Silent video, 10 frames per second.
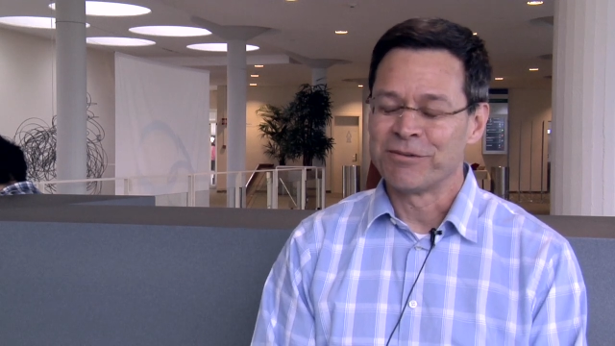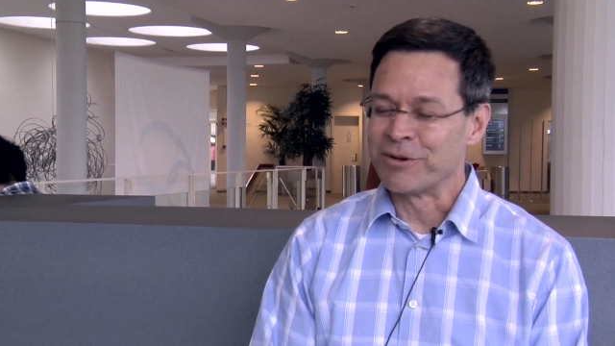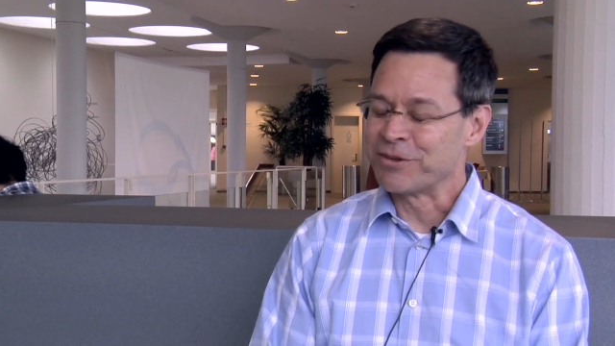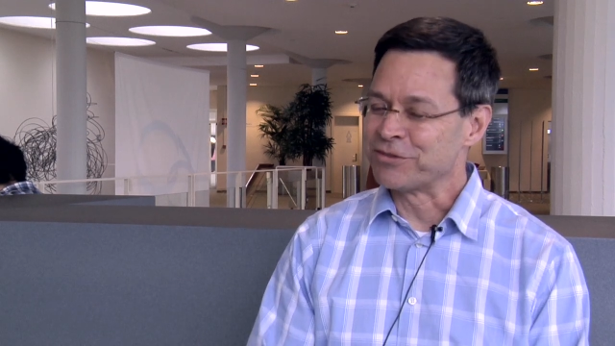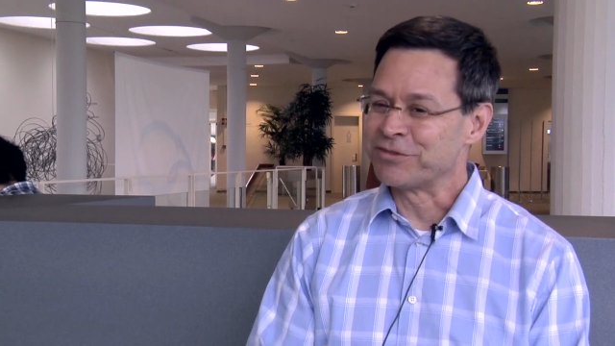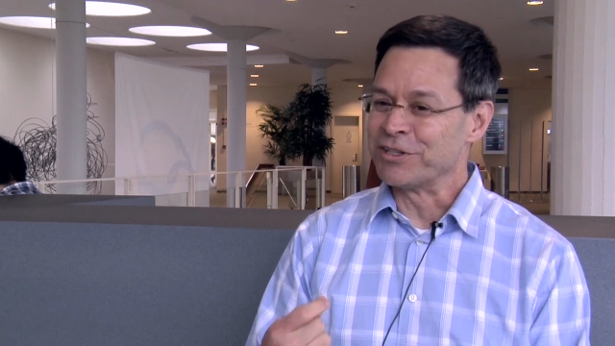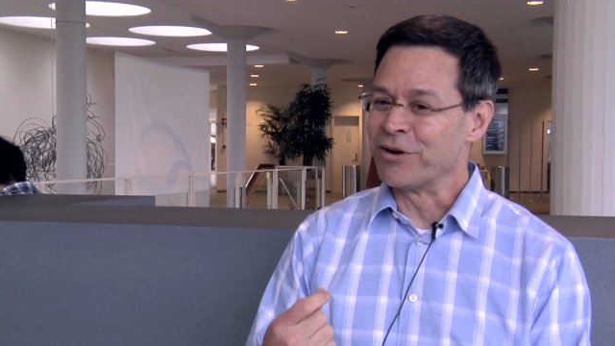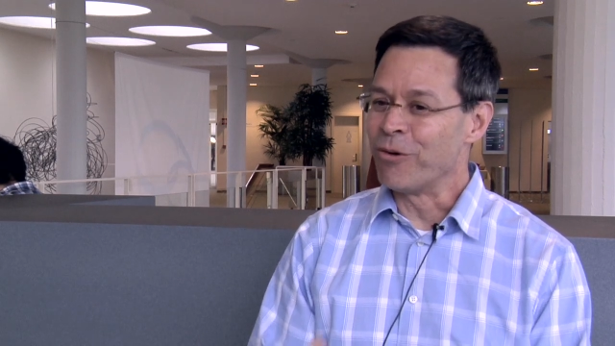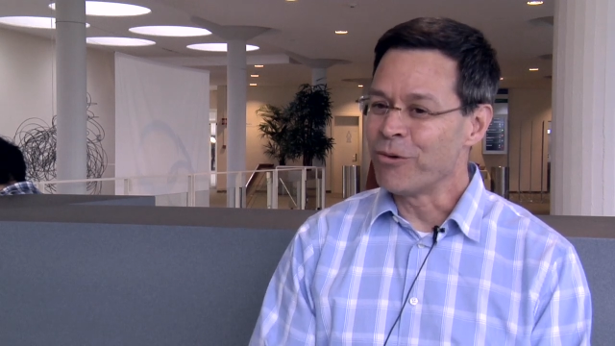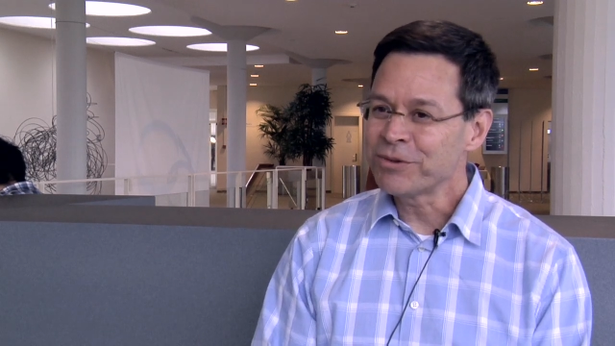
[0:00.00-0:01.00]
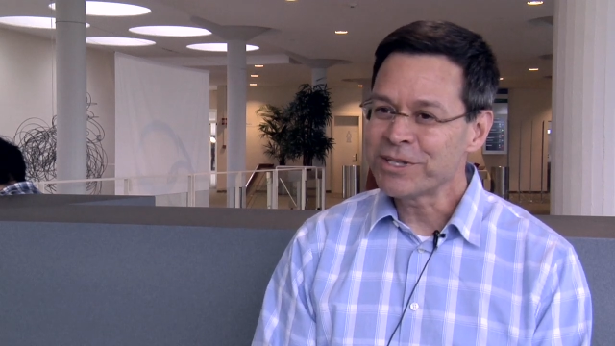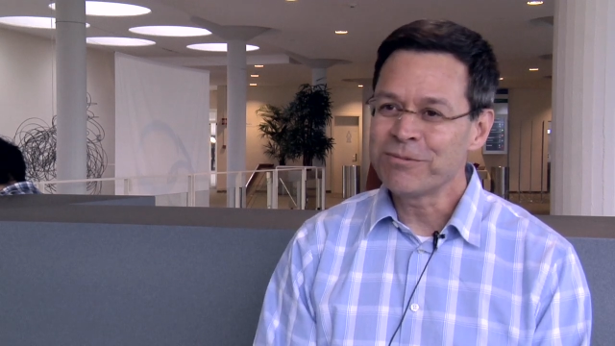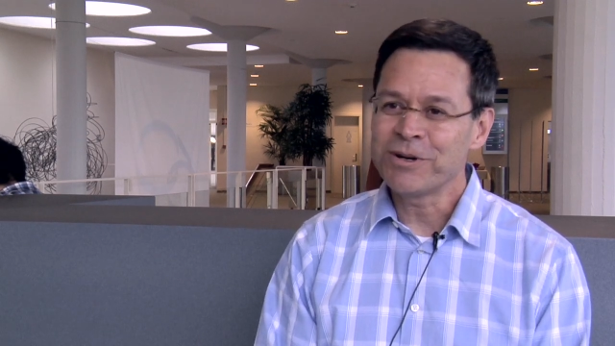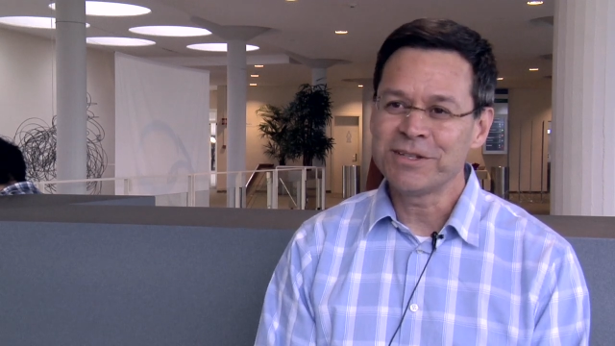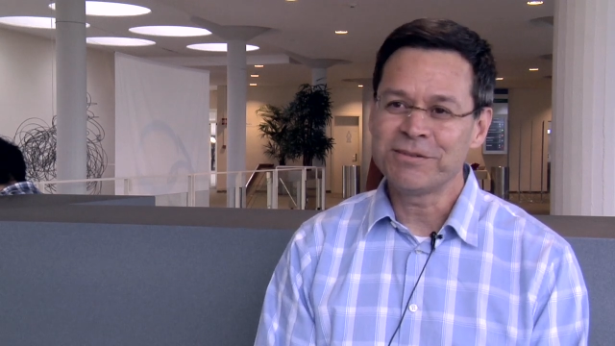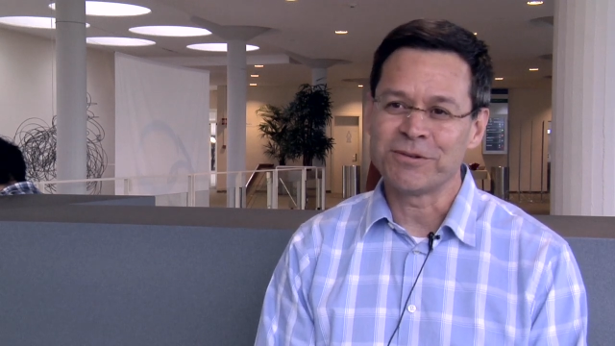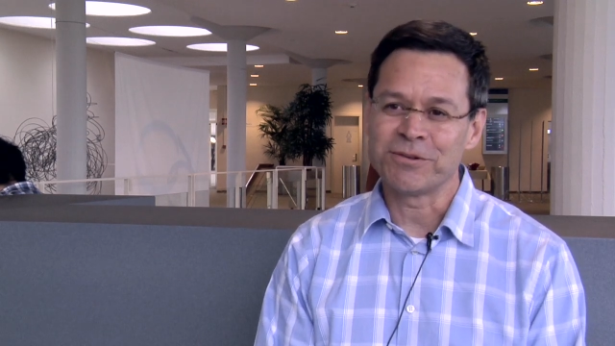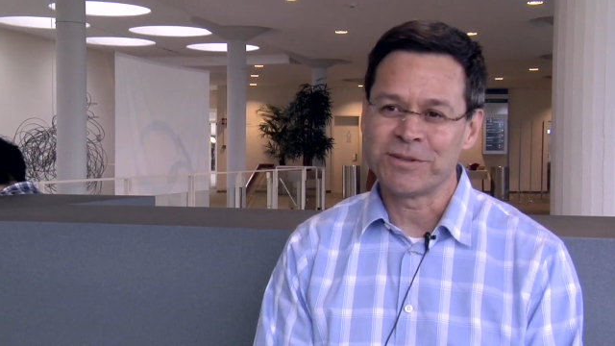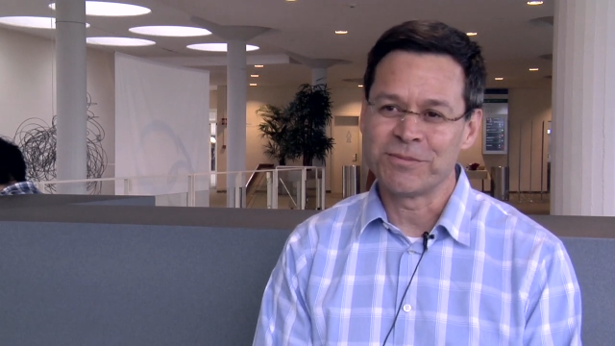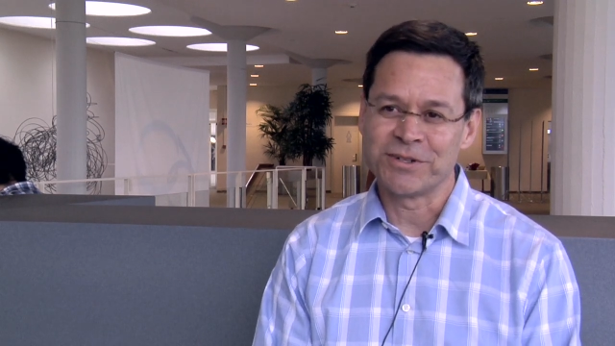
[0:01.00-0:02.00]
Whether it's the only one,
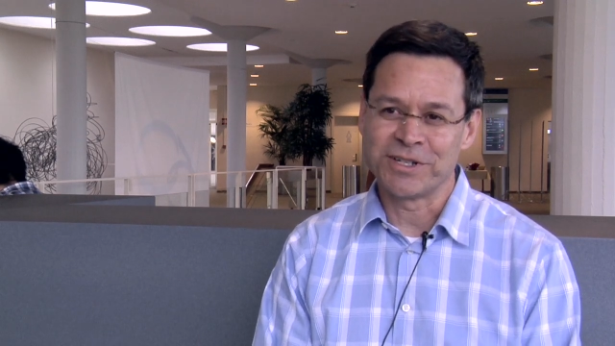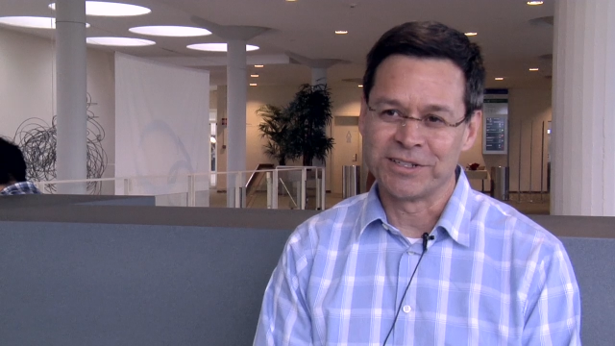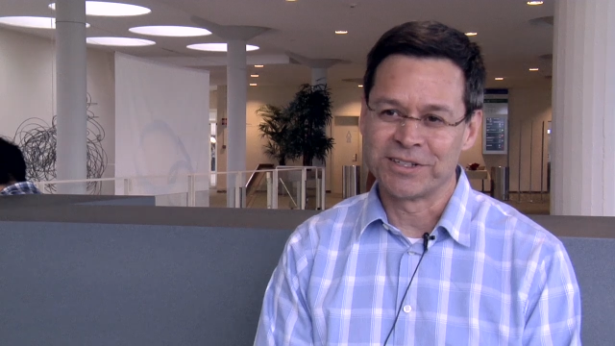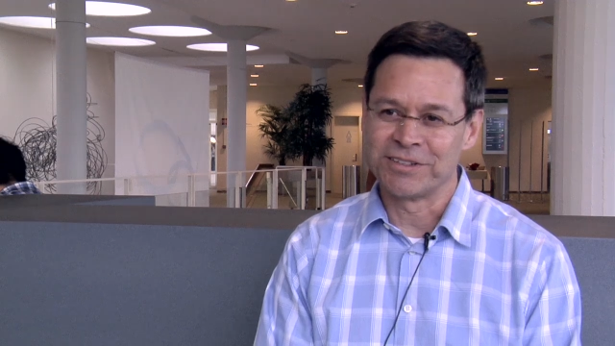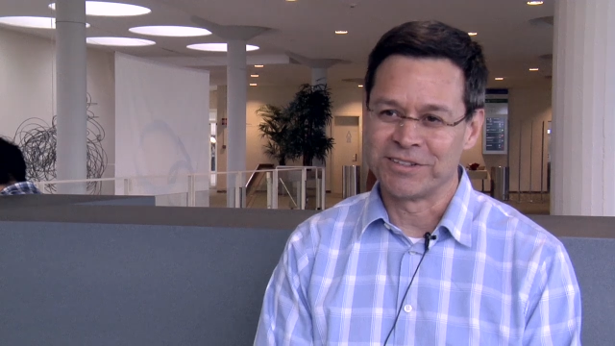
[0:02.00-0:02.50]
only more data can